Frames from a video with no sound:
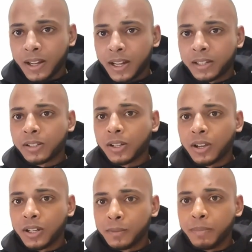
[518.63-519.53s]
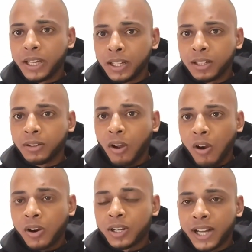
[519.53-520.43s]
it could be
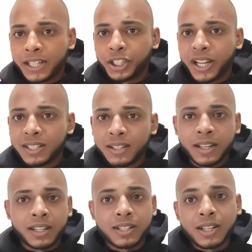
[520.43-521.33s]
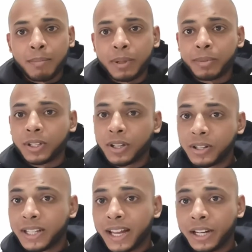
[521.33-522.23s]
longer digesting, and some people
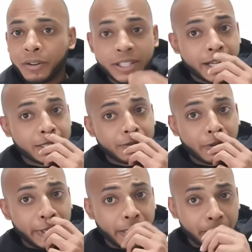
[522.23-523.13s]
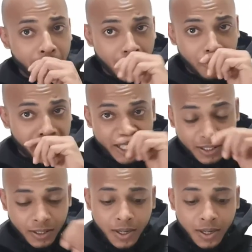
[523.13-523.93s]
could get irritation from eating brown rice.